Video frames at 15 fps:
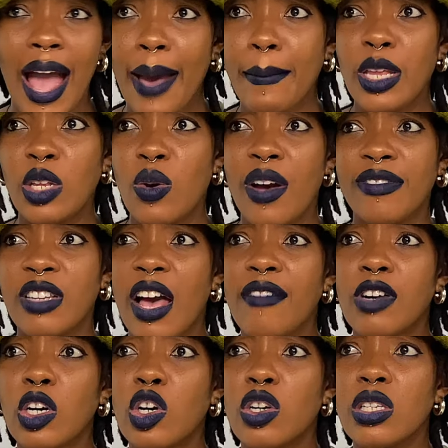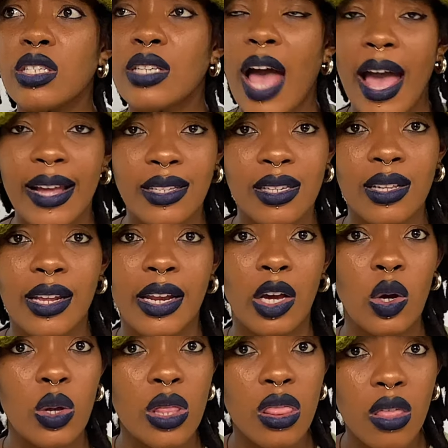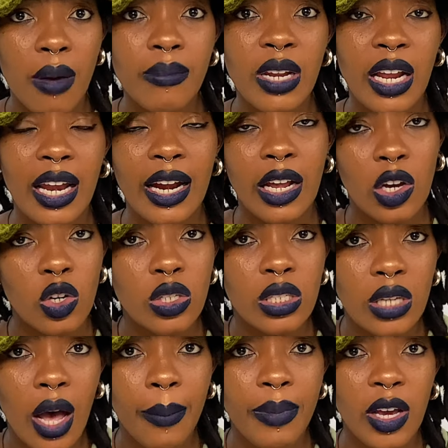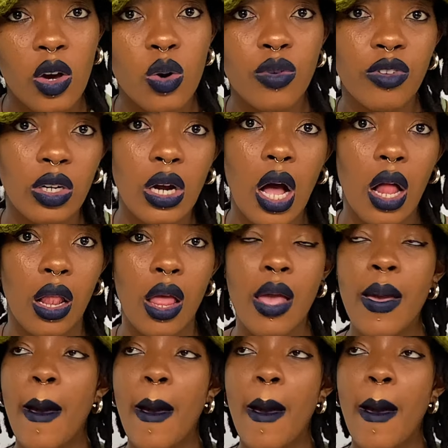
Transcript: I mean, you have to have a good title and a good thumbnail and a good topic overall,